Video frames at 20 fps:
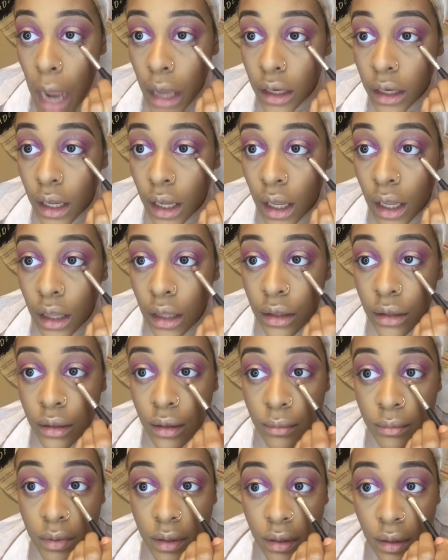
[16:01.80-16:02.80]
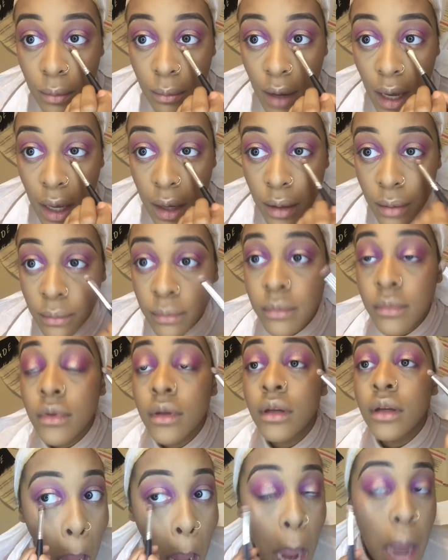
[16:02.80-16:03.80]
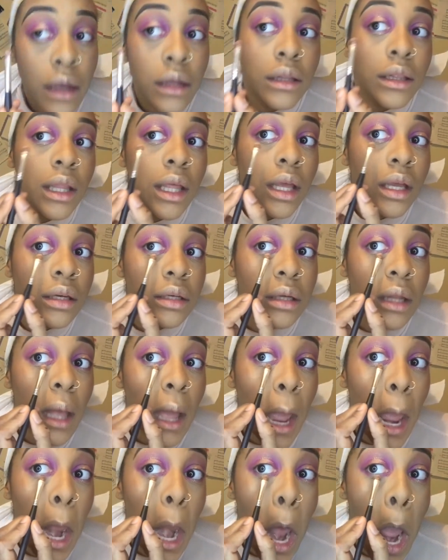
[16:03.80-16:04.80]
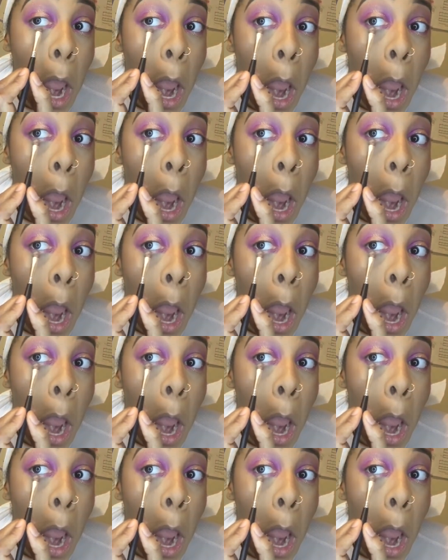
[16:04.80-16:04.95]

I'm gonna add some to the bottom lash line.